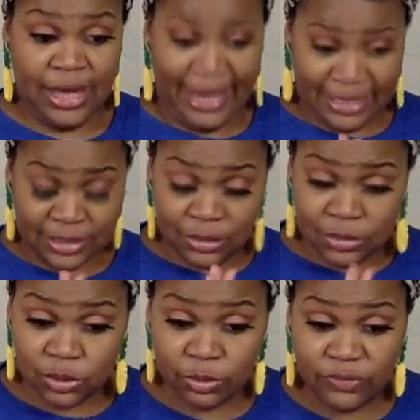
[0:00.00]
Ask Him
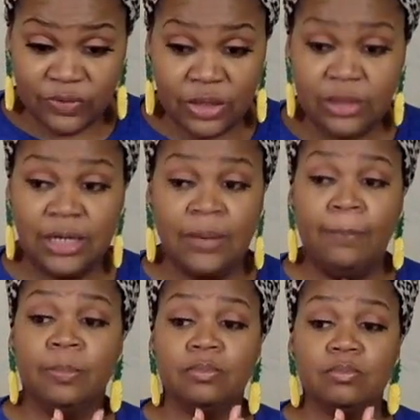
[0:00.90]
to reveal it.
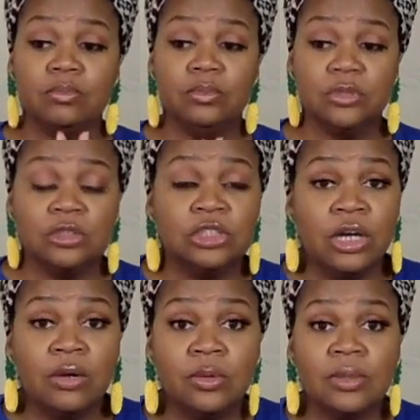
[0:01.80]

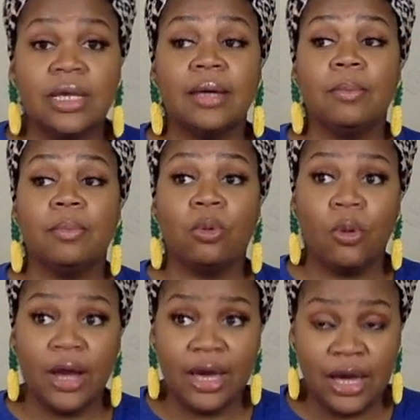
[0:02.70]
Journal it.
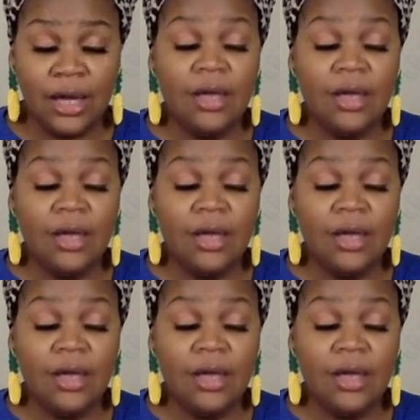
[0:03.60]
Pray.